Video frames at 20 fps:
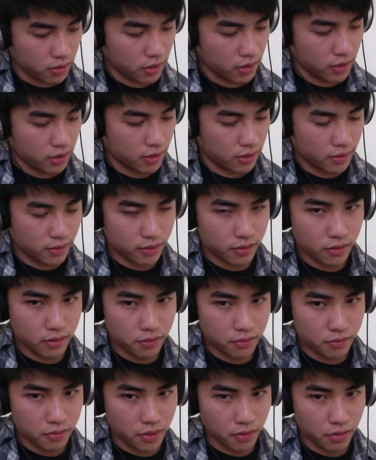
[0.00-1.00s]
the
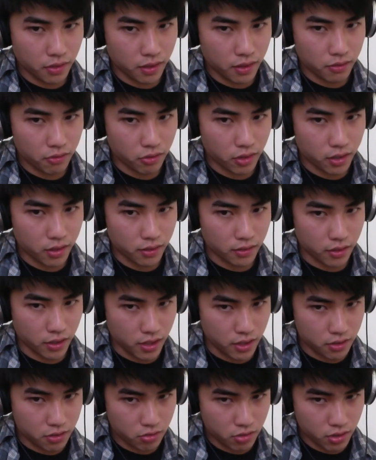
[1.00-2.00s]
5th fret of the
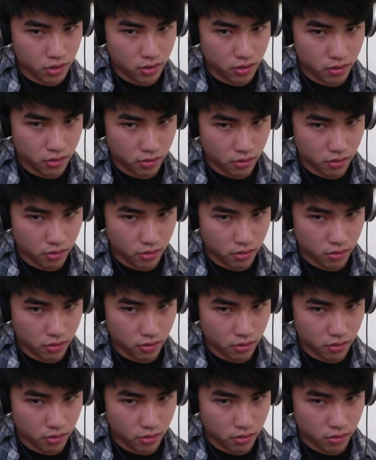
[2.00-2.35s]
A string.